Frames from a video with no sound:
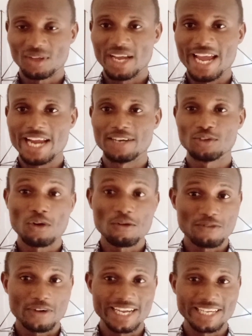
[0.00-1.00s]
And don't
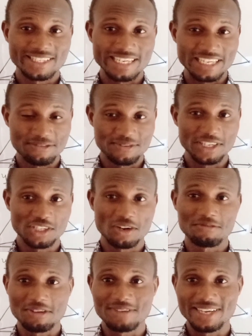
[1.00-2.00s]
forget the definition
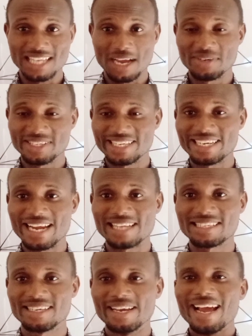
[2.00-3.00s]
of a vector. We said
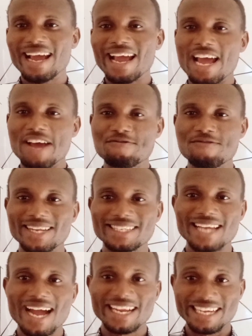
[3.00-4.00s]
that a
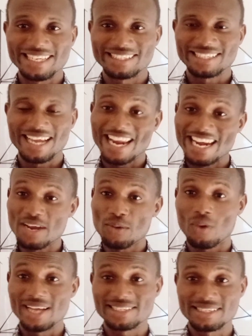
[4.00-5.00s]
vector is any
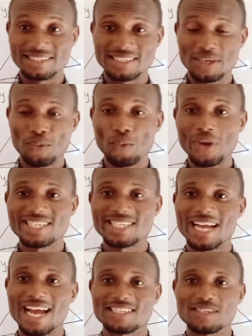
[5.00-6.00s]
quantity
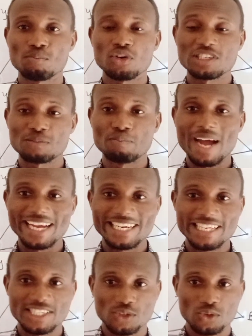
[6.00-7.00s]
which has both
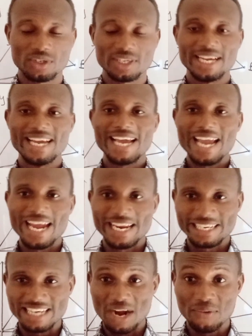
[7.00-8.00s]
magnitude
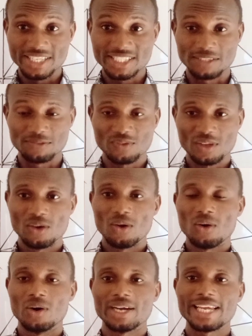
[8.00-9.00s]
and direction,
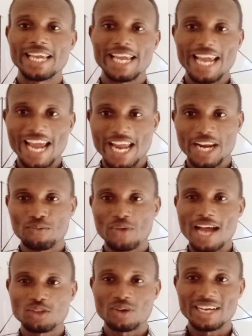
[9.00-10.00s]
okay? And we
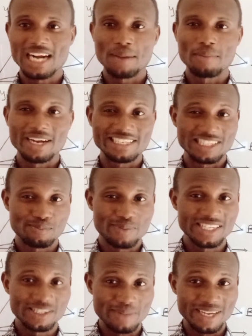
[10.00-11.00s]
are talking about
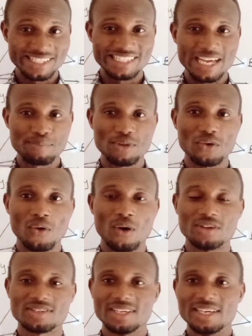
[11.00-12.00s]
displacement here
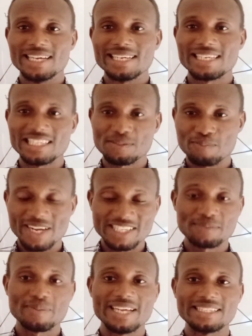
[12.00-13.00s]
because
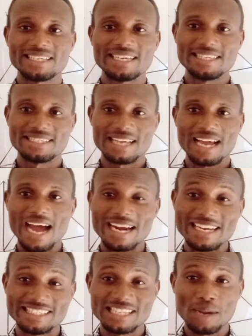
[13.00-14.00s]
displacement is an
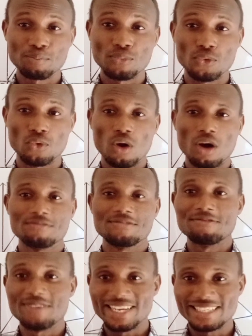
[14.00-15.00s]
example of
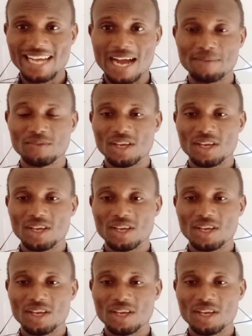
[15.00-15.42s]
a vector